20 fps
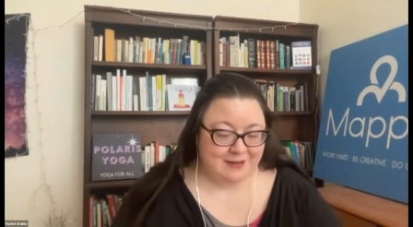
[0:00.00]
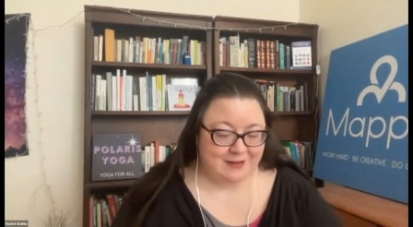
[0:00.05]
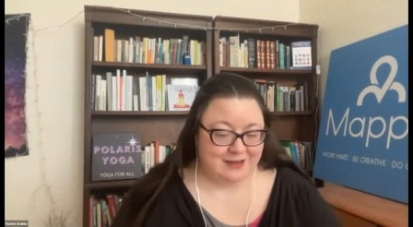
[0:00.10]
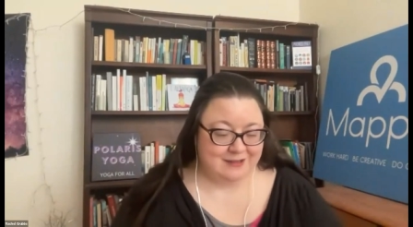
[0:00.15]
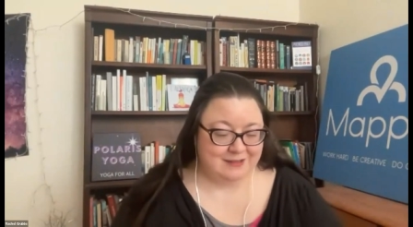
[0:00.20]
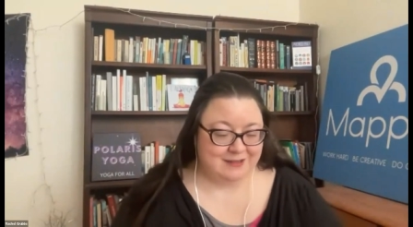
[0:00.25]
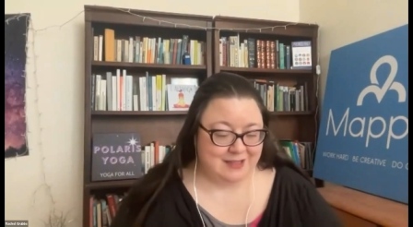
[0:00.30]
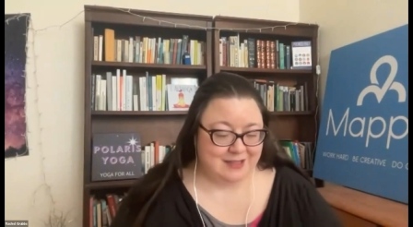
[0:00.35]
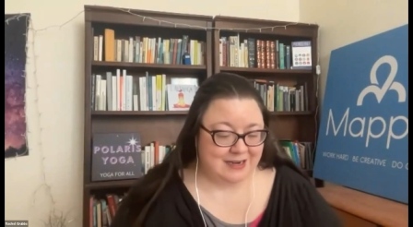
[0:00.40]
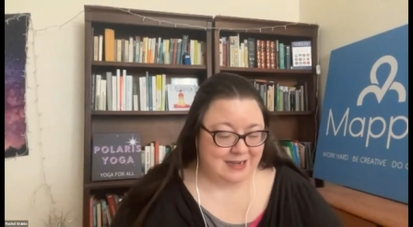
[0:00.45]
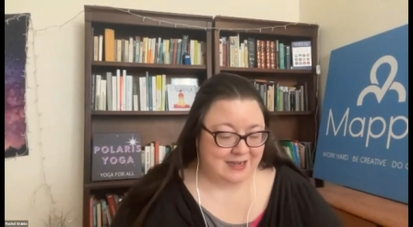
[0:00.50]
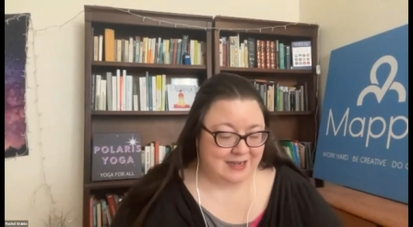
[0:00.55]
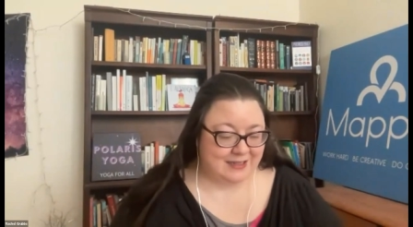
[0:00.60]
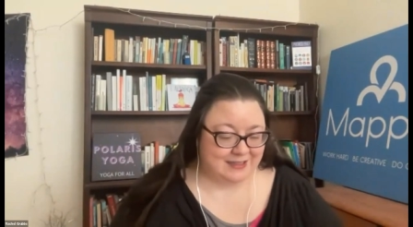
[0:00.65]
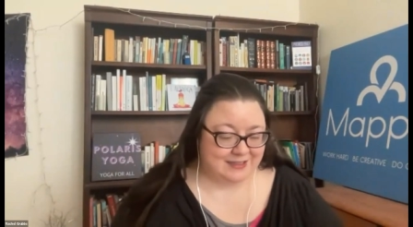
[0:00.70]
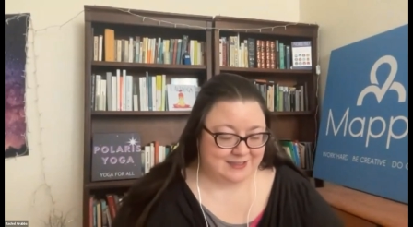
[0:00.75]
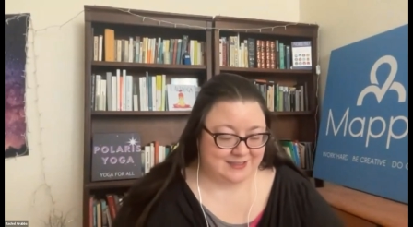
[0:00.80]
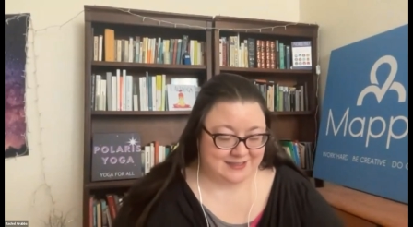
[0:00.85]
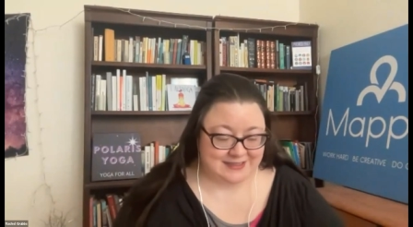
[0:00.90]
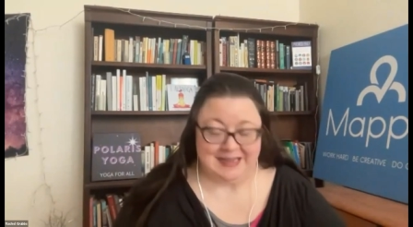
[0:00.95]
and then I
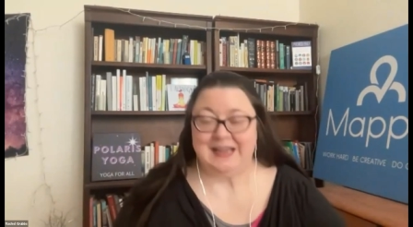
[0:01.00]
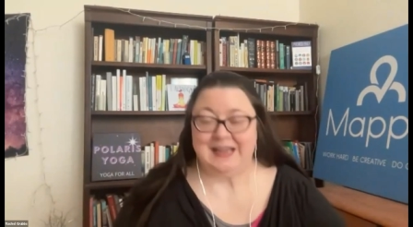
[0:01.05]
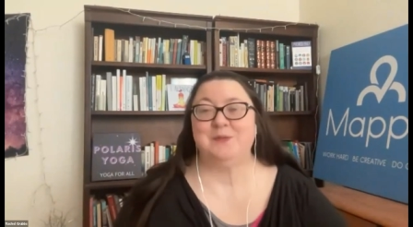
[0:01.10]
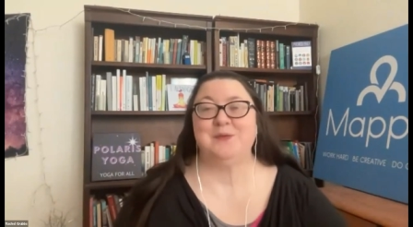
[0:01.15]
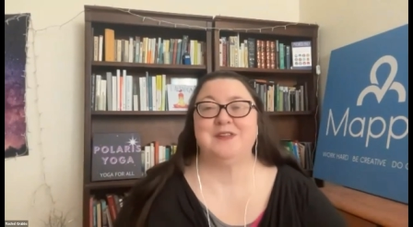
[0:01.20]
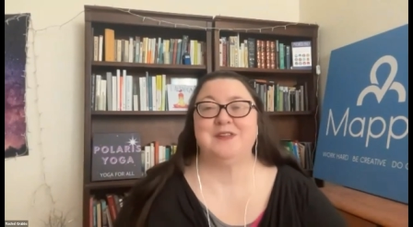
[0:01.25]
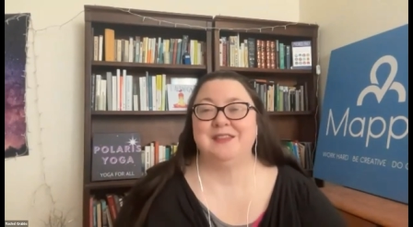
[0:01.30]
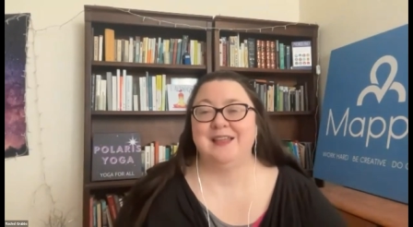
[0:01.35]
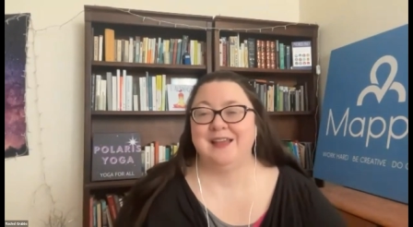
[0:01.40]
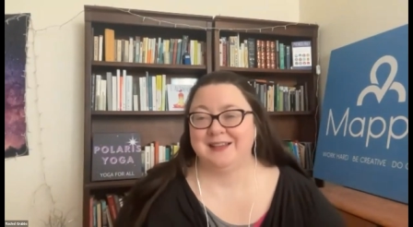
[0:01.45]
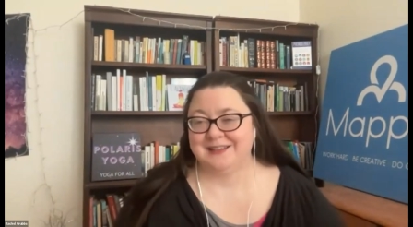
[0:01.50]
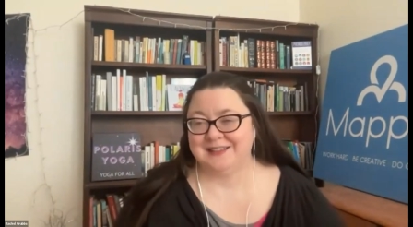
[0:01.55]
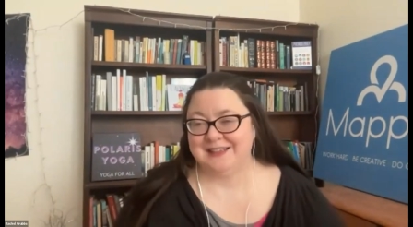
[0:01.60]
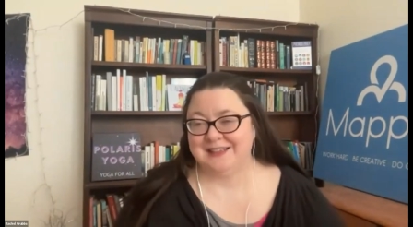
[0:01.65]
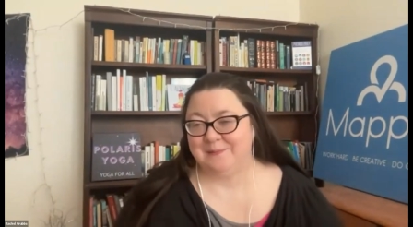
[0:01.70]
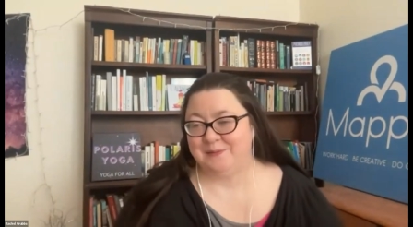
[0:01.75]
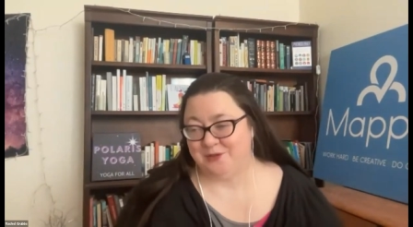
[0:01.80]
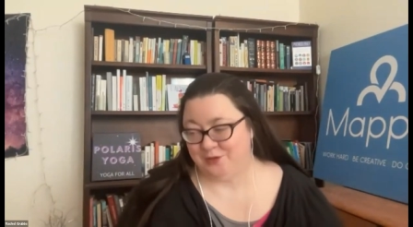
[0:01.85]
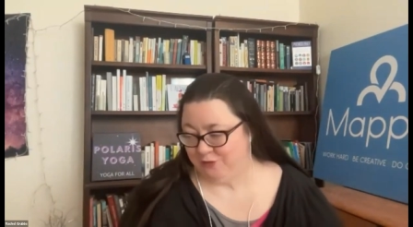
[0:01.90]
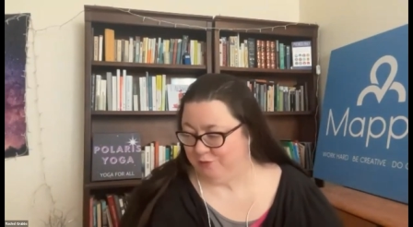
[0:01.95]
stayed with Next
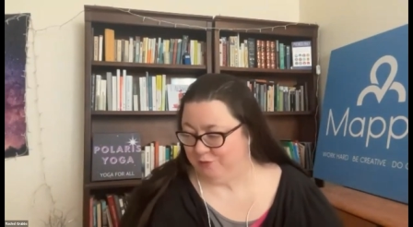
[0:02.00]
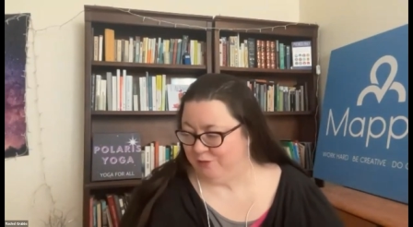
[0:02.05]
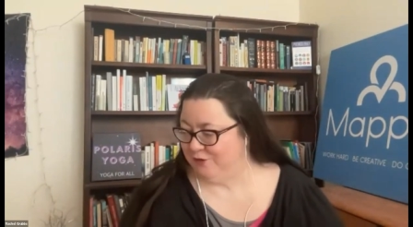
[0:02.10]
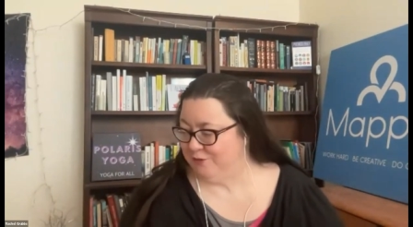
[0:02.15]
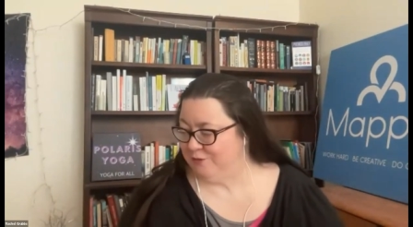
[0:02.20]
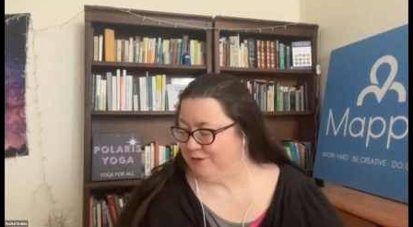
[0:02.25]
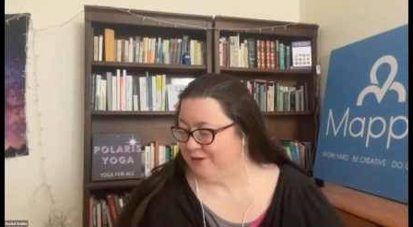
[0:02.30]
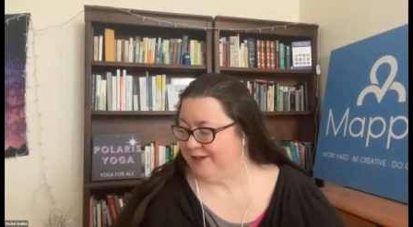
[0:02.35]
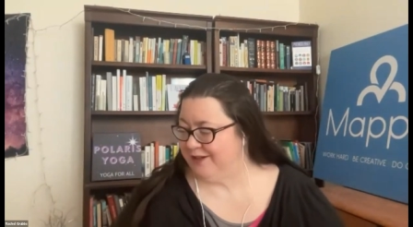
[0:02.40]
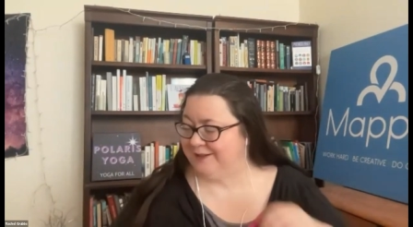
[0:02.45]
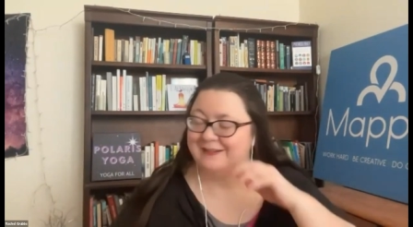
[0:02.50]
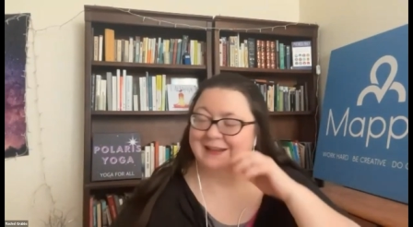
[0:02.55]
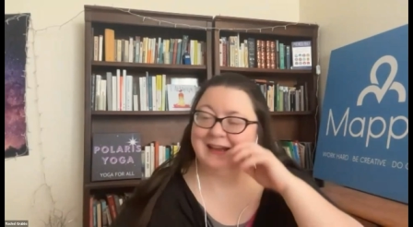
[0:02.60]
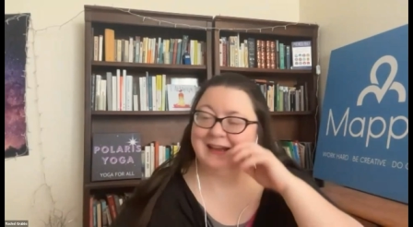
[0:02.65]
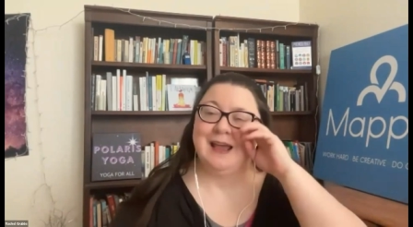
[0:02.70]
Step to Blueprint.